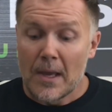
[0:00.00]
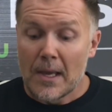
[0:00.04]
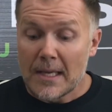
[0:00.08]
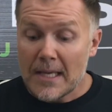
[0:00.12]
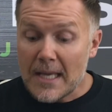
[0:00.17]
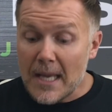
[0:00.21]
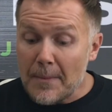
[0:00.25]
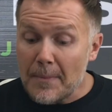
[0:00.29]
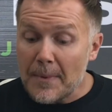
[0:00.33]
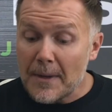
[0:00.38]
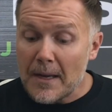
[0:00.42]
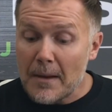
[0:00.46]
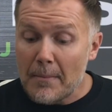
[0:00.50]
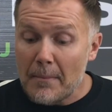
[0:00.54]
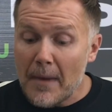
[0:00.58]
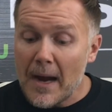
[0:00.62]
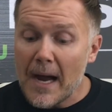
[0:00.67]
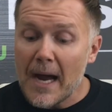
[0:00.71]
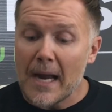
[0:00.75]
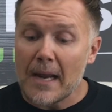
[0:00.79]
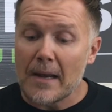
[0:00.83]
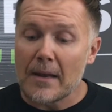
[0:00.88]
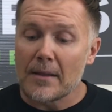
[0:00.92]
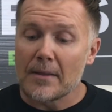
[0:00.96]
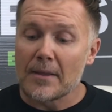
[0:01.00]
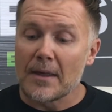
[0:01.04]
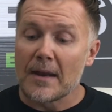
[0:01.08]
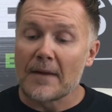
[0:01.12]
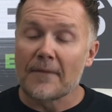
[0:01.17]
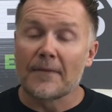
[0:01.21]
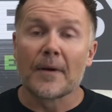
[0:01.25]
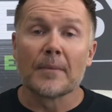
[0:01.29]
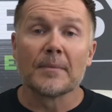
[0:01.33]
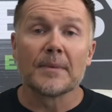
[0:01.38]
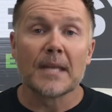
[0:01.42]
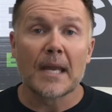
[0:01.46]
Keeping in mind that
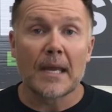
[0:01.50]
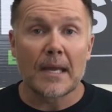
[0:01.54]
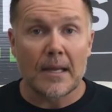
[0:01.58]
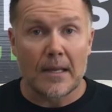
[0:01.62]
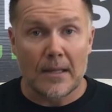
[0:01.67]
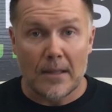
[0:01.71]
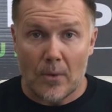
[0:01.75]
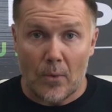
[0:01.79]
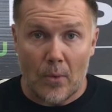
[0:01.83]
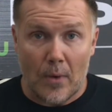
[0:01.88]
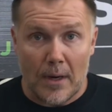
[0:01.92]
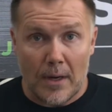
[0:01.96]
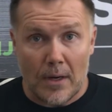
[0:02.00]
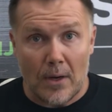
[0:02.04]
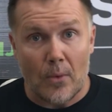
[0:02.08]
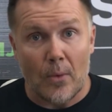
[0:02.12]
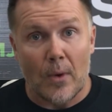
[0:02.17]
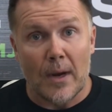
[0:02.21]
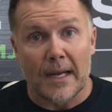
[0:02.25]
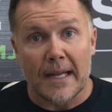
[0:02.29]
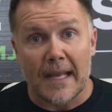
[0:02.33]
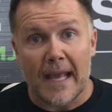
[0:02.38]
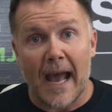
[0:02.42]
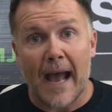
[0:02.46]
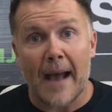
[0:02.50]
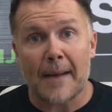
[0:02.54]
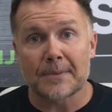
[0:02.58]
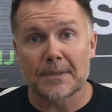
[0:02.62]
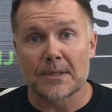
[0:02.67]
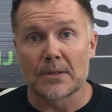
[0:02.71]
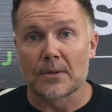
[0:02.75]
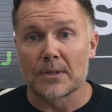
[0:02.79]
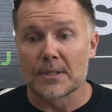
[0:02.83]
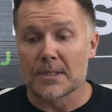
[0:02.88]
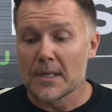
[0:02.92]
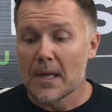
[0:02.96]
if I'm taking the 1-to-1
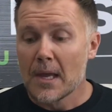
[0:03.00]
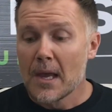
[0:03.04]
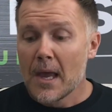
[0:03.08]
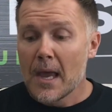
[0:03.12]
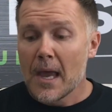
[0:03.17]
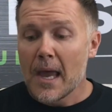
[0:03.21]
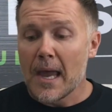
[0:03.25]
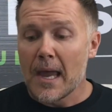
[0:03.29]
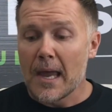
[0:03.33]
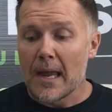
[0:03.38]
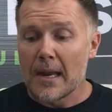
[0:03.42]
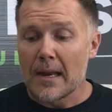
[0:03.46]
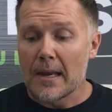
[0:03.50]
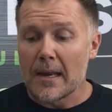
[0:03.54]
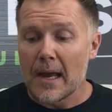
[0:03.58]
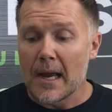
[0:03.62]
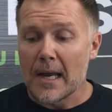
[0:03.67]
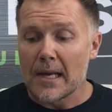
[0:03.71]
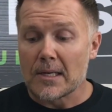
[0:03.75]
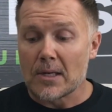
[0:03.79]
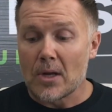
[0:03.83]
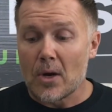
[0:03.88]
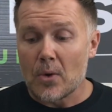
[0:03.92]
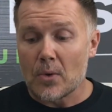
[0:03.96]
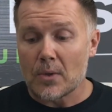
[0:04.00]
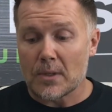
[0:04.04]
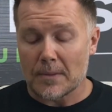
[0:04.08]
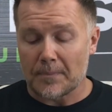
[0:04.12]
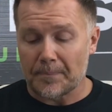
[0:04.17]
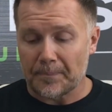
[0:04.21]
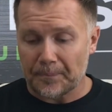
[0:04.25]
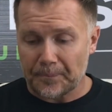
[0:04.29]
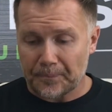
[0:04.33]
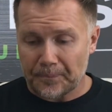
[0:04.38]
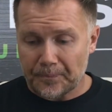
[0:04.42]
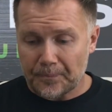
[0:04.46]
capsules and I don't
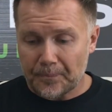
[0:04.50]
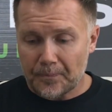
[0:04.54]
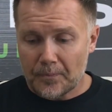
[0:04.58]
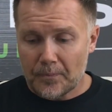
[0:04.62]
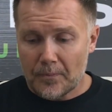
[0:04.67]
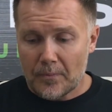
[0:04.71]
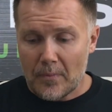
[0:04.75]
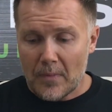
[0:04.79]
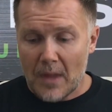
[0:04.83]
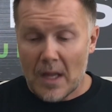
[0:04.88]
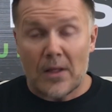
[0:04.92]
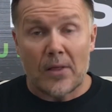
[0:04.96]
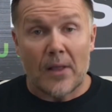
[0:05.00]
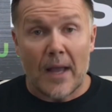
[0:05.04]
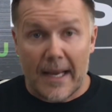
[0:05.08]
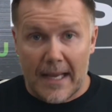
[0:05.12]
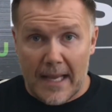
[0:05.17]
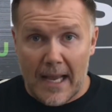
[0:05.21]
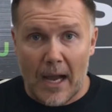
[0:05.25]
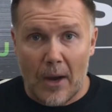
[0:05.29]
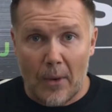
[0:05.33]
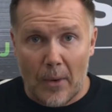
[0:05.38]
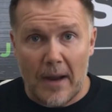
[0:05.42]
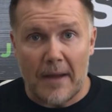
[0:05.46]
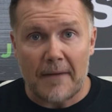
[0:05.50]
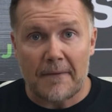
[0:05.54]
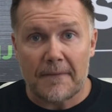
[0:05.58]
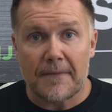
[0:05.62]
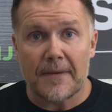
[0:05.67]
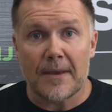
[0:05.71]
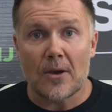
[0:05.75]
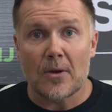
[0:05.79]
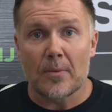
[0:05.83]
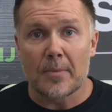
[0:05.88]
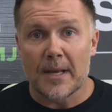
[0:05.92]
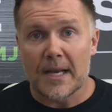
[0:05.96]
like how I
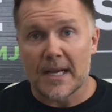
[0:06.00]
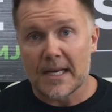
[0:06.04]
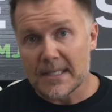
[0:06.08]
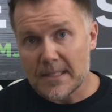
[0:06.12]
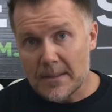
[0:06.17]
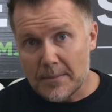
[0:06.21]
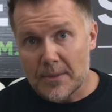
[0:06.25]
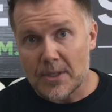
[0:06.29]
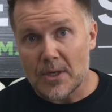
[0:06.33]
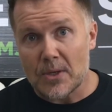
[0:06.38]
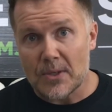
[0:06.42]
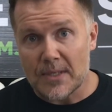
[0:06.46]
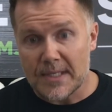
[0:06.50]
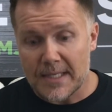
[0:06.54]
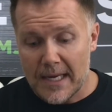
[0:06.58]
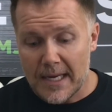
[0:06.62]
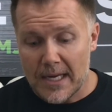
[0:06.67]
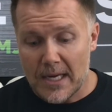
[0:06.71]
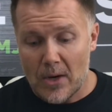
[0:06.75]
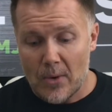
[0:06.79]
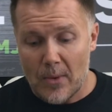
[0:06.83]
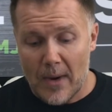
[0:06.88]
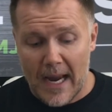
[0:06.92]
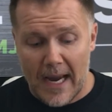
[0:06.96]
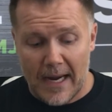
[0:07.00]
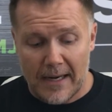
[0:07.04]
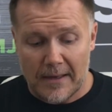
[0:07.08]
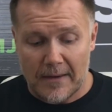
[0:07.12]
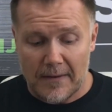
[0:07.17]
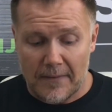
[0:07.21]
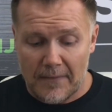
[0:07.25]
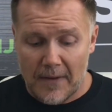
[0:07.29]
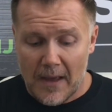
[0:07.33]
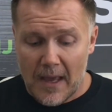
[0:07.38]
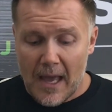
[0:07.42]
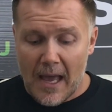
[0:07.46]
feel because I'm too
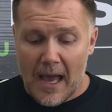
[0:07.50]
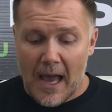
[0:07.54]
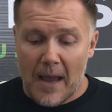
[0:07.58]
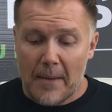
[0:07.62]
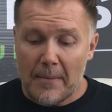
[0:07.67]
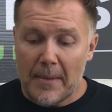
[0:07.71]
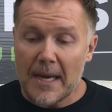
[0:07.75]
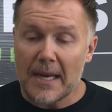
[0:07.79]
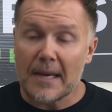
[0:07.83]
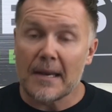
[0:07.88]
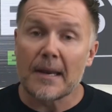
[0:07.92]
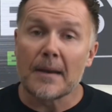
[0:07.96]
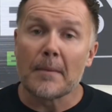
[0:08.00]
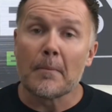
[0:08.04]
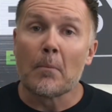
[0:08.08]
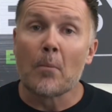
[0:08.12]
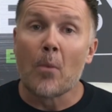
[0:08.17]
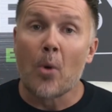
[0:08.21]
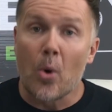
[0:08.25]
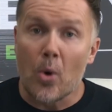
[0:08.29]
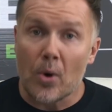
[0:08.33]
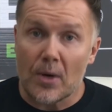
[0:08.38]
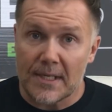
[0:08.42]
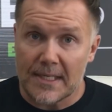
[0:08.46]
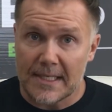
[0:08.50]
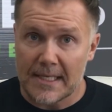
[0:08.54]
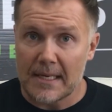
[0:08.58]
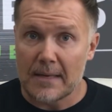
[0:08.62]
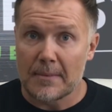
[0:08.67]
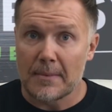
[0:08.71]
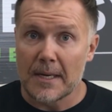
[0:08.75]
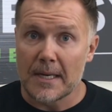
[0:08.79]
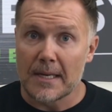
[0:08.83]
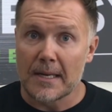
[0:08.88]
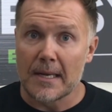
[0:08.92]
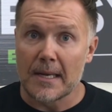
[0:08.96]
psychoactive, I may need more
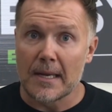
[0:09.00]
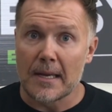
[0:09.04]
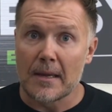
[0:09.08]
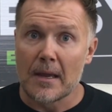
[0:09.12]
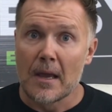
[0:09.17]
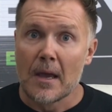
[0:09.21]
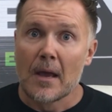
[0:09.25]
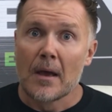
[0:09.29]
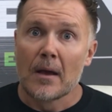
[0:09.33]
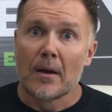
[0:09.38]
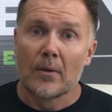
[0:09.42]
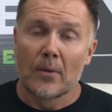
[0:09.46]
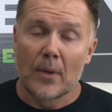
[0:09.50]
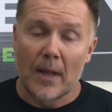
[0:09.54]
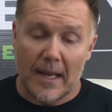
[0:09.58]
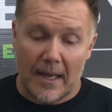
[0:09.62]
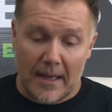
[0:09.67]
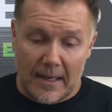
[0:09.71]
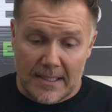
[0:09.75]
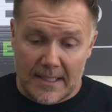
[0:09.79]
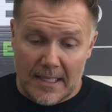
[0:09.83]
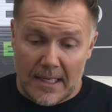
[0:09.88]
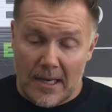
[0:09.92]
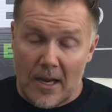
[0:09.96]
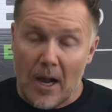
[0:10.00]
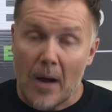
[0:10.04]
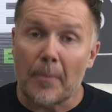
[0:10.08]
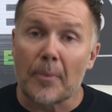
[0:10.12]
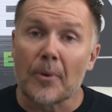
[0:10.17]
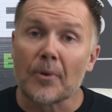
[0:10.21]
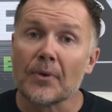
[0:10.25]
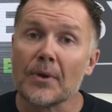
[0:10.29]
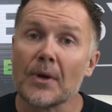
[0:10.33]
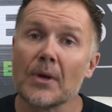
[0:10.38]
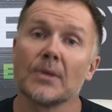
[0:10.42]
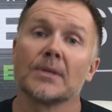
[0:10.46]
CBD, like as a
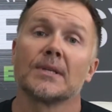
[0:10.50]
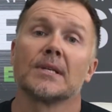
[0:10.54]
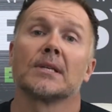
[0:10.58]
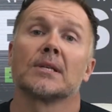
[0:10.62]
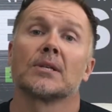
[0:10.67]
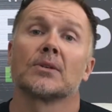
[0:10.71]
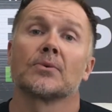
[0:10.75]
couple doses